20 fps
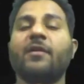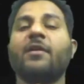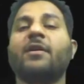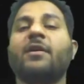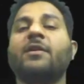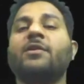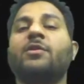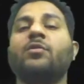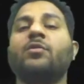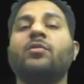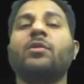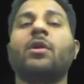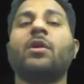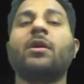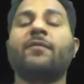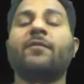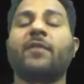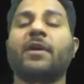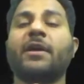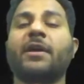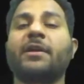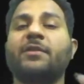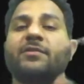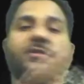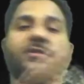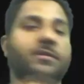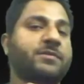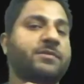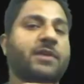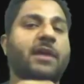do not forget to
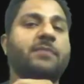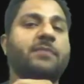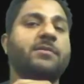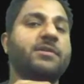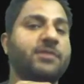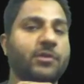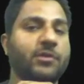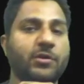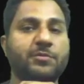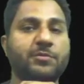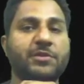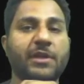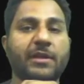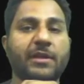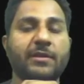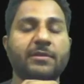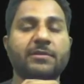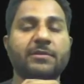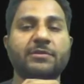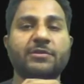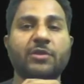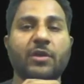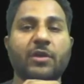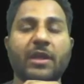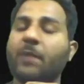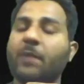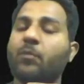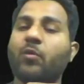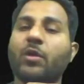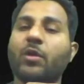subscribe this YouTube channel. So
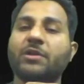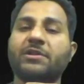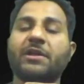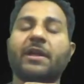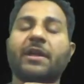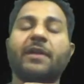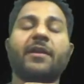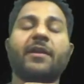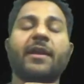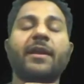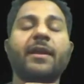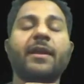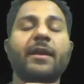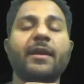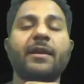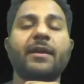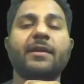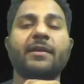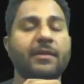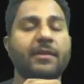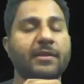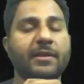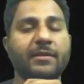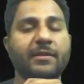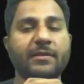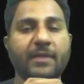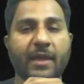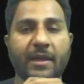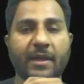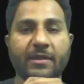keep watching Entri. Till then, thank